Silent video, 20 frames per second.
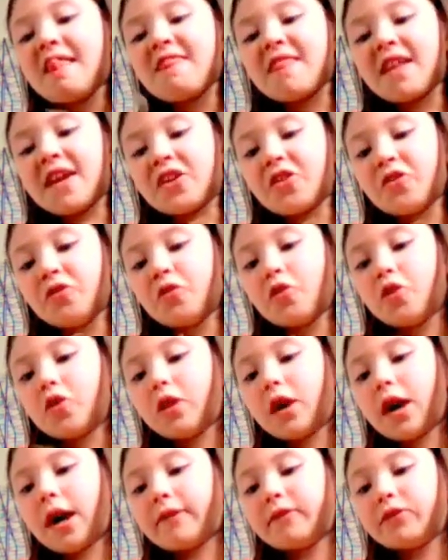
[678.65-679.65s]
They do
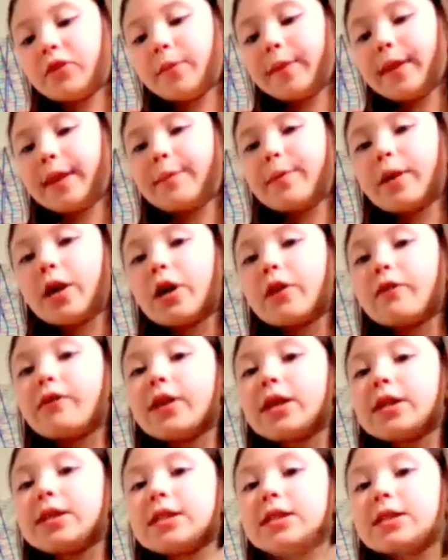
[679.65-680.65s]
not have to be
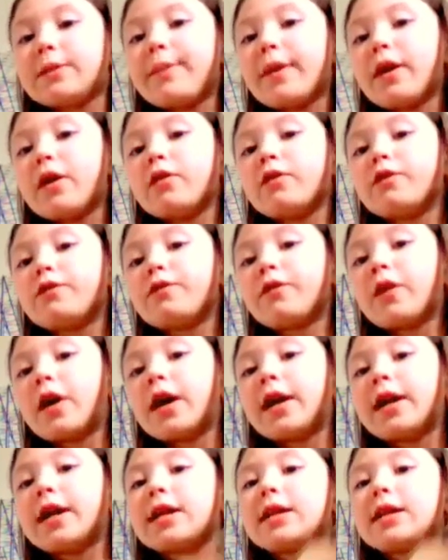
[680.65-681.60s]
perfect. It's a bit of fun.